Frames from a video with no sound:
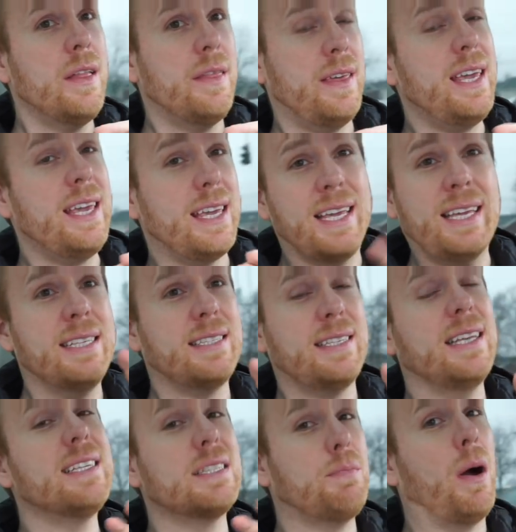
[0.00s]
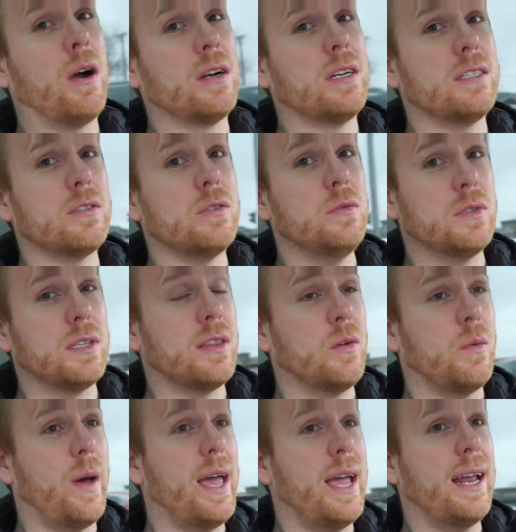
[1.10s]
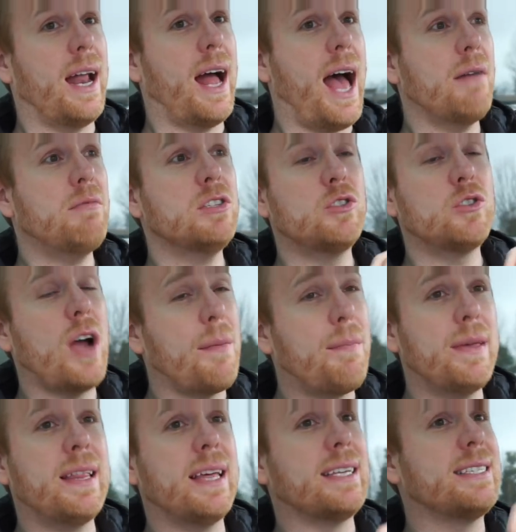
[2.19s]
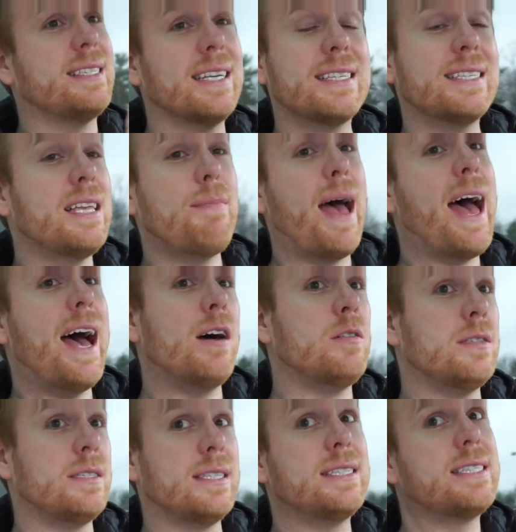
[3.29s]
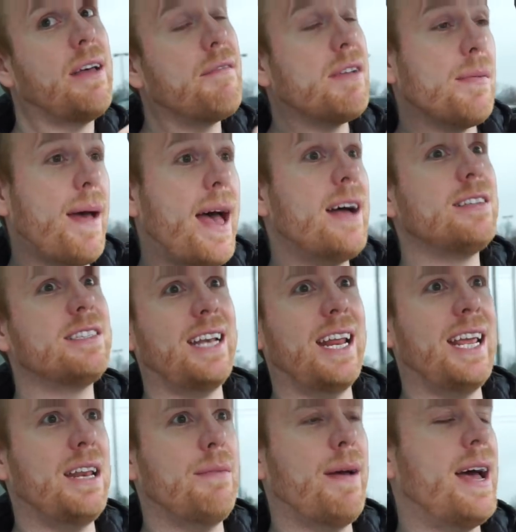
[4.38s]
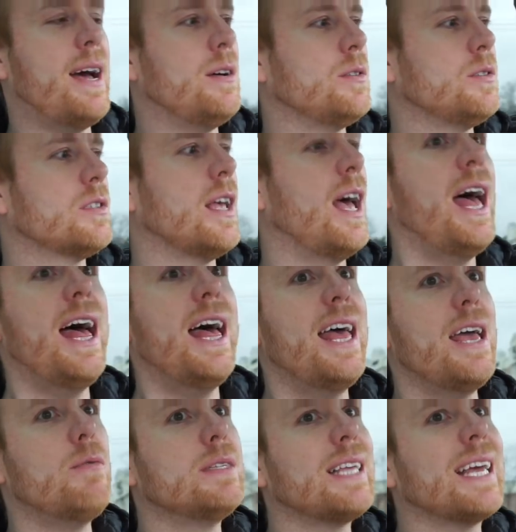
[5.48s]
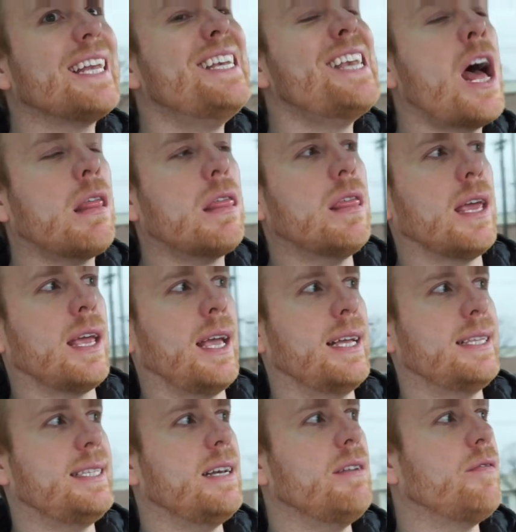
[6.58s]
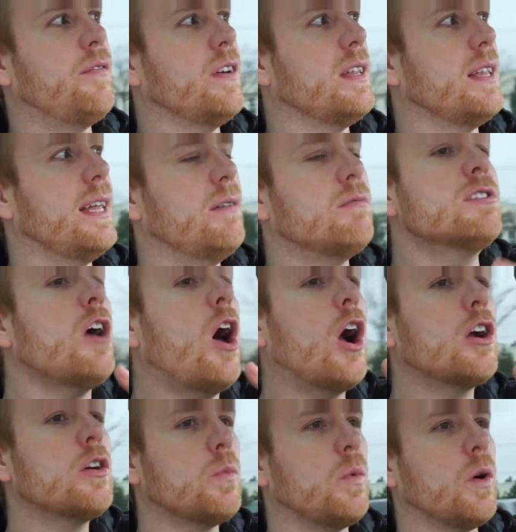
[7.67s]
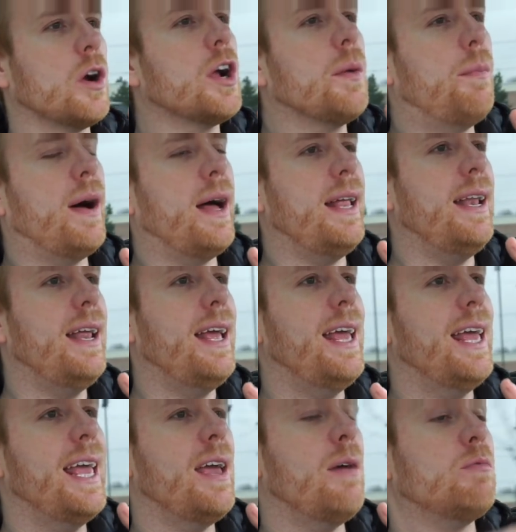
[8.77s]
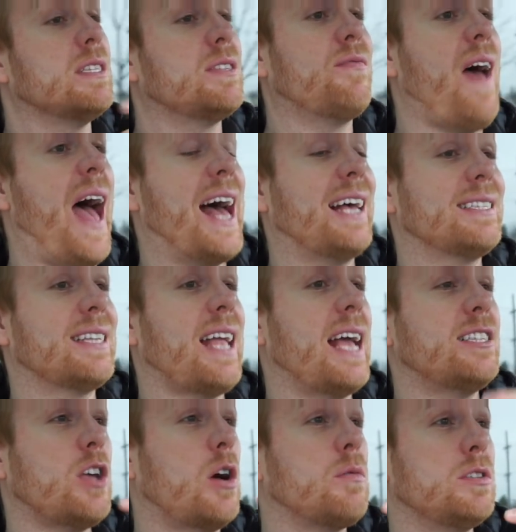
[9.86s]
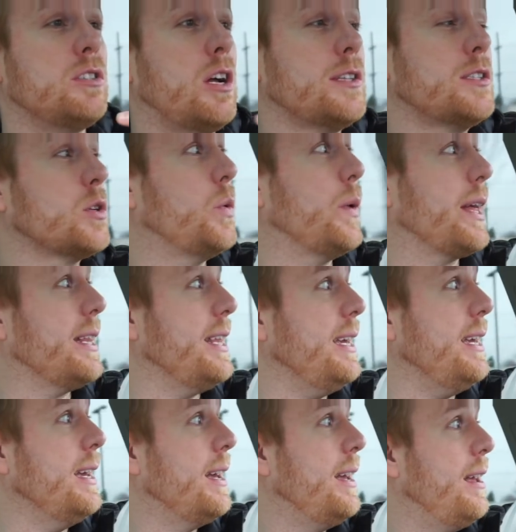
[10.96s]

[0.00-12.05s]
the easiest part is losing the weight. I was dropping like 60 pounds and 70 pounds and 80 pounds, it was like nothing. It didn't feel, it was hard work, but it was fast. I saw results quickly